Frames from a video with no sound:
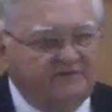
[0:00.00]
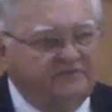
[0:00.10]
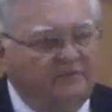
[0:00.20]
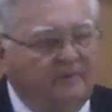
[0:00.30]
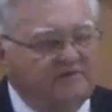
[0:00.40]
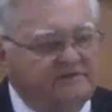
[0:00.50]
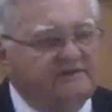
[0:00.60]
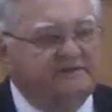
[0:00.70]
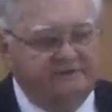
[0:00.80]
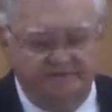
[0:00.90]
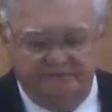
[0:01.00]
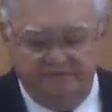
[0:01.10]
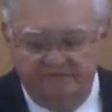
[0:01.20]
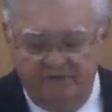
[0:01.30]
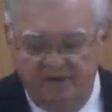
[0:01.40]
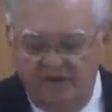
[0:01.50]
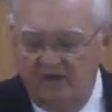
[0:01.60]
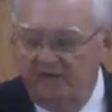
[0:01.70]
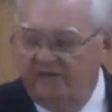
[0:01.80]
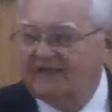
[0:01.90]
from our sins.
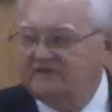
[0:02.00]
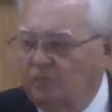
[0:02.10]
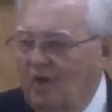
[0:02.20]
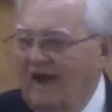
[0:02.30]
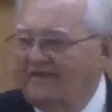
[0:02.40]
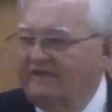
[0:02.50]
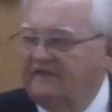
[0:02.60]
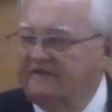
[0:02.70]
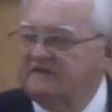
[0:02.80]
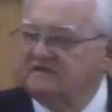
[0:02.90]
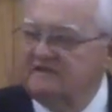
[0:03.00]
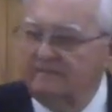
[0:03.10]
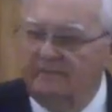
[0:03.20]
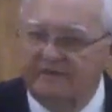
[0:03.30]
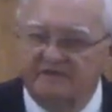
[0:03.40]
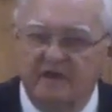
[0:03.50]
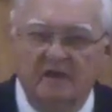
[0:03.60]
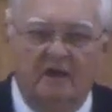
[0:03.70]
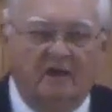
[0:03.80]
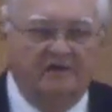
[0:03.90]
That's why that these assemblies
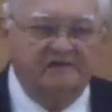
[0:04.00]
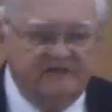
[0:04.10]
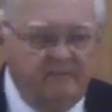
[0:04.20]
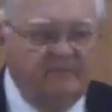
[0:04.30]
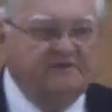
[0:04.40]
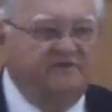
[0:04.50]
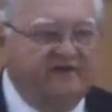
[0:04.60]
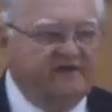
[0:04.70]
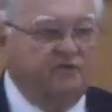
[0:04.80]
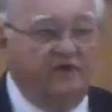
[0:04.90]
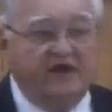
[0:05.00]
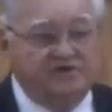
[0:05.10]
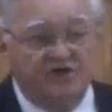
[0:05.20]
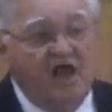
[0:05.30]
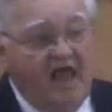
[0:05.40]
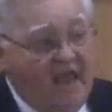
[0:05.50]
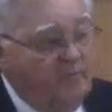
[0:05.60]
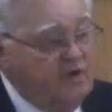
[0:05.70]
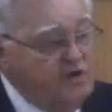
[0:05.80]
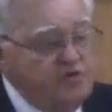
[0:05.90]
are assemblies of exhortation. And
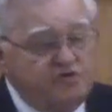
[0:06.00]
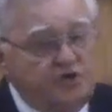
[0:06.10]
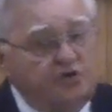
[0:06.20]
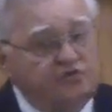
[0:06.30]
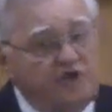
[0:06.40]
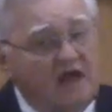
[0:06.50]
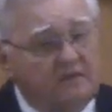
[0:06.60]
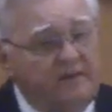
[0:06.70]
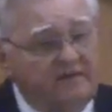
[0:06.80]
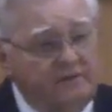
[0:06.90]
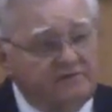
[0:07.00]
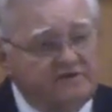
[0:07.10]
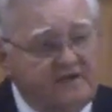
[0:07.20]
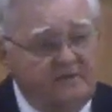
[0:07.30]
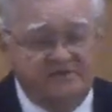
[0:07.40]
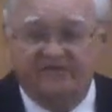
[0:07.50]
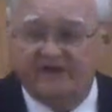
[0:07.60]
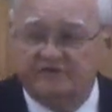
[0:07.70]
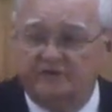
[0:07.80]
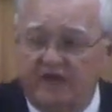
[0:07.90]
when you choose not to be in those assemblies of
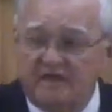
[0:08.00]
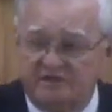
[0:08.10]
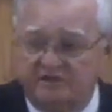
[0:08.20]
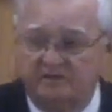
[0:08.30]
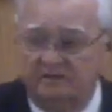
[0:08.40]
exhortation,